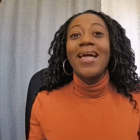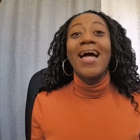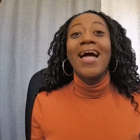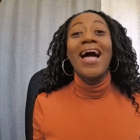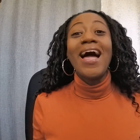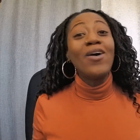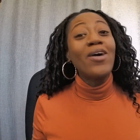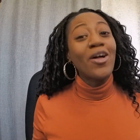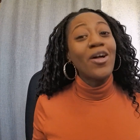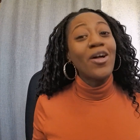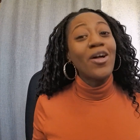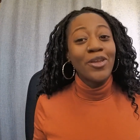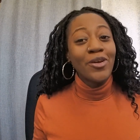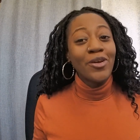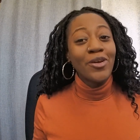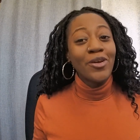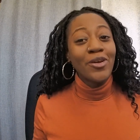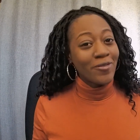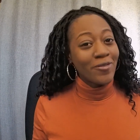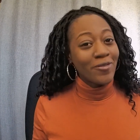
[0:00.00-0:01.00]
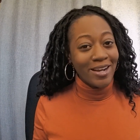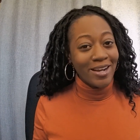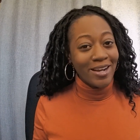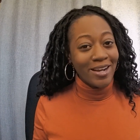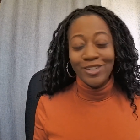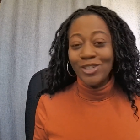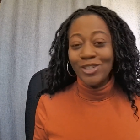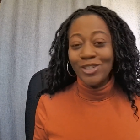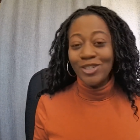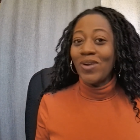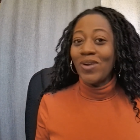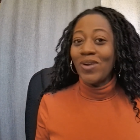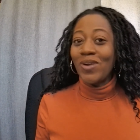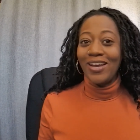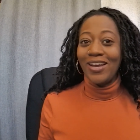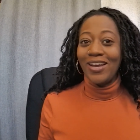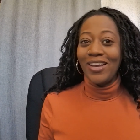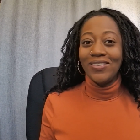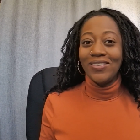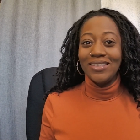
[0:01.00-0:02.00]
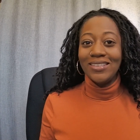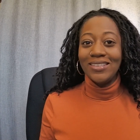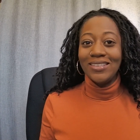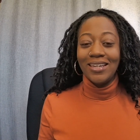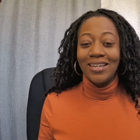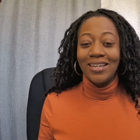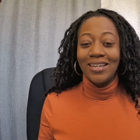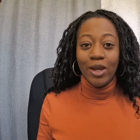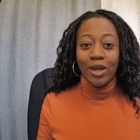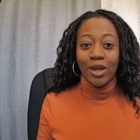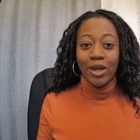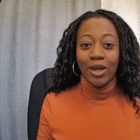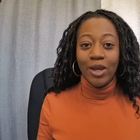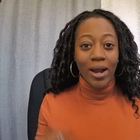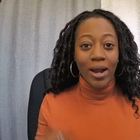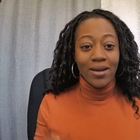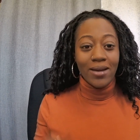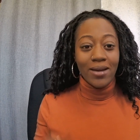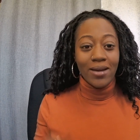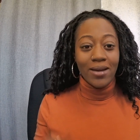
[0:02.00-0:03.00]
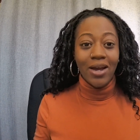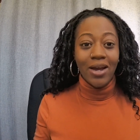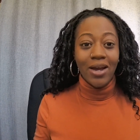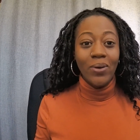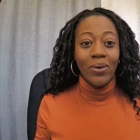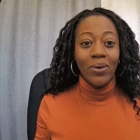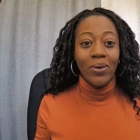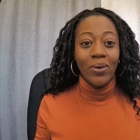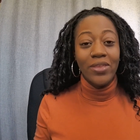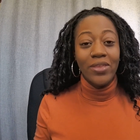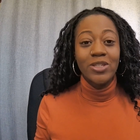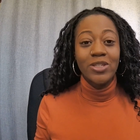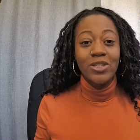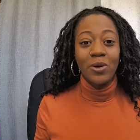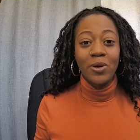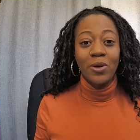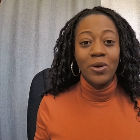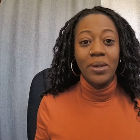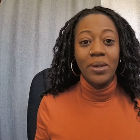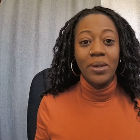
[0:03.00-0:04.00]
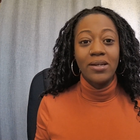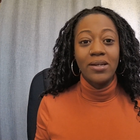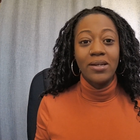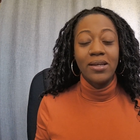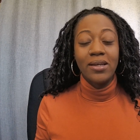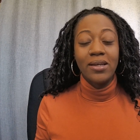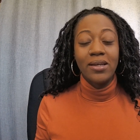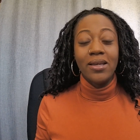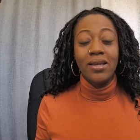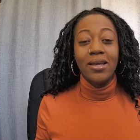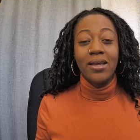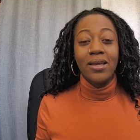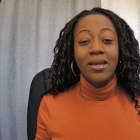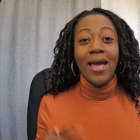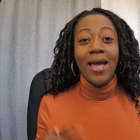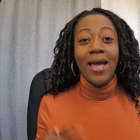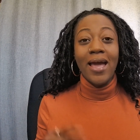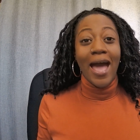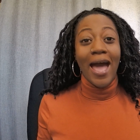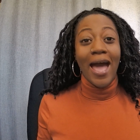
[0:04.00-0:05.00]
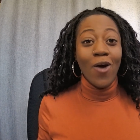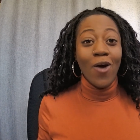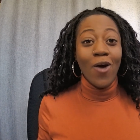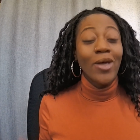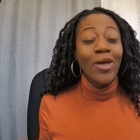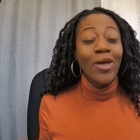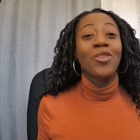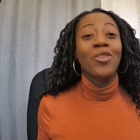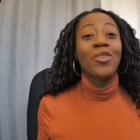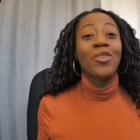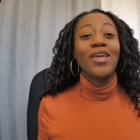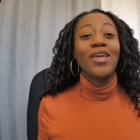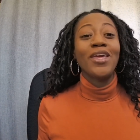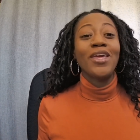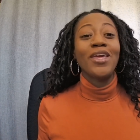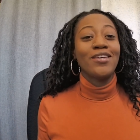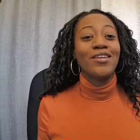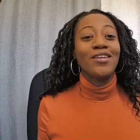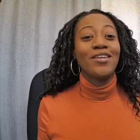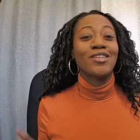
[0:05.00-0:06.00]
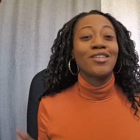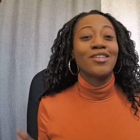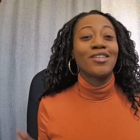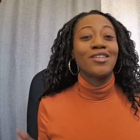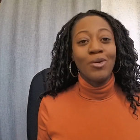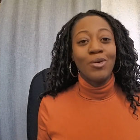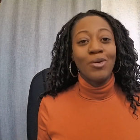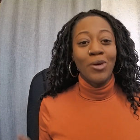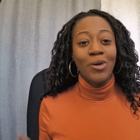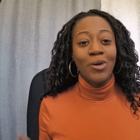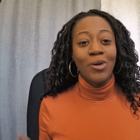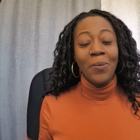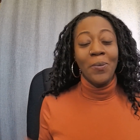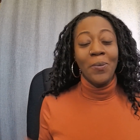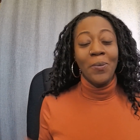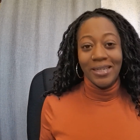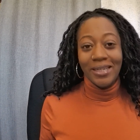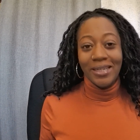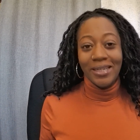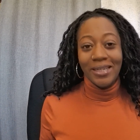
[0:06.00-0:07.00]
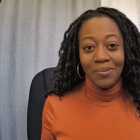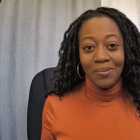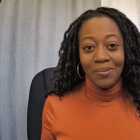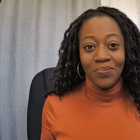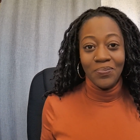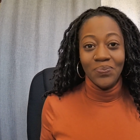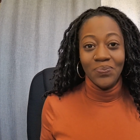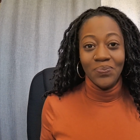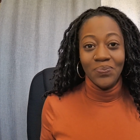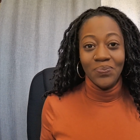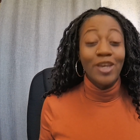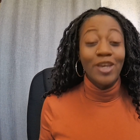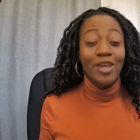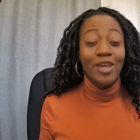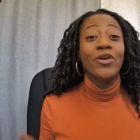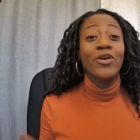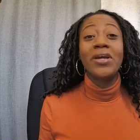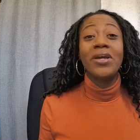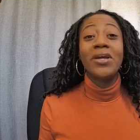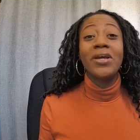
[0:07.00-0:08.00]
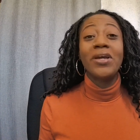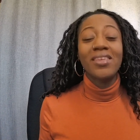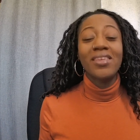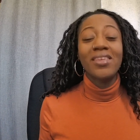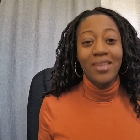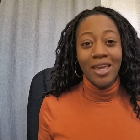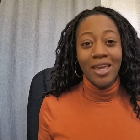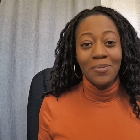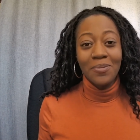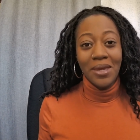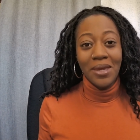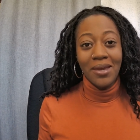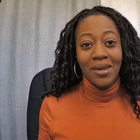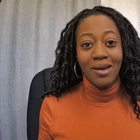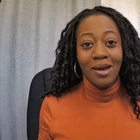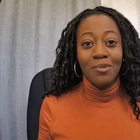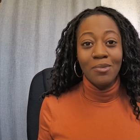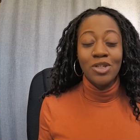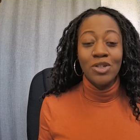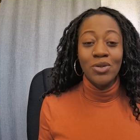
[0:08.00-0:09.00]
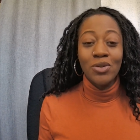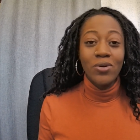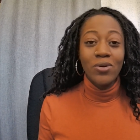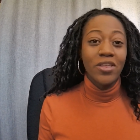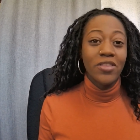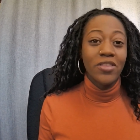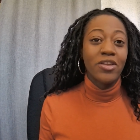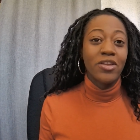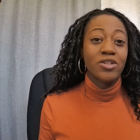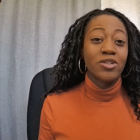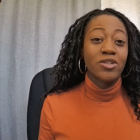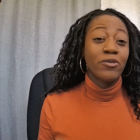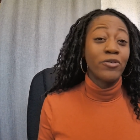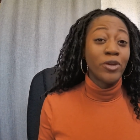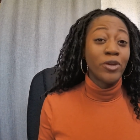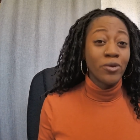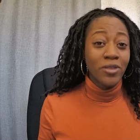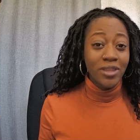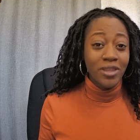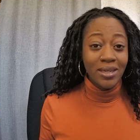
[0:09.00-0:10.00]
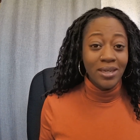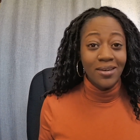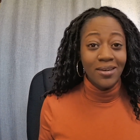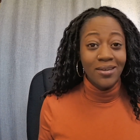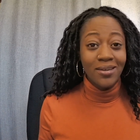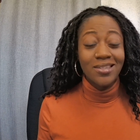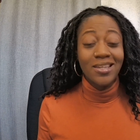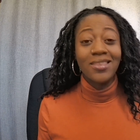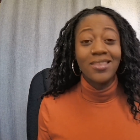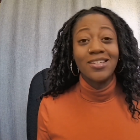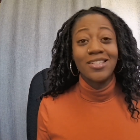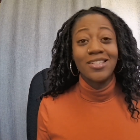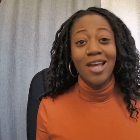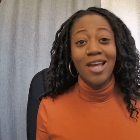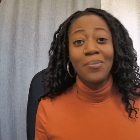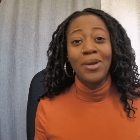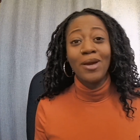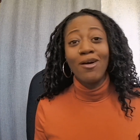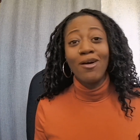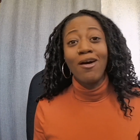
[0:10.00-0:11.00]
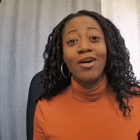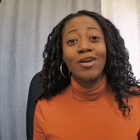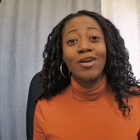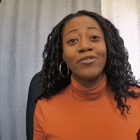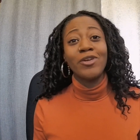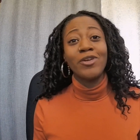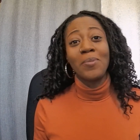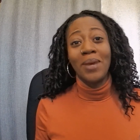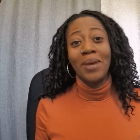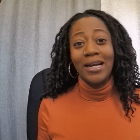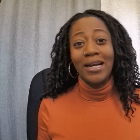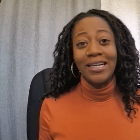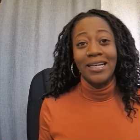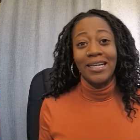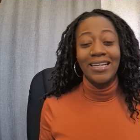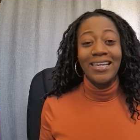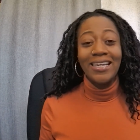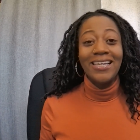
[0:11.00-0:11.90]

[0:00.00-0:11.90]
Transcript: How healthy are your finances right now? Like right now, in this moment, how healthy is your money? If you're anything like me, I'm sure that there's a few things in the shopping cart of your mind.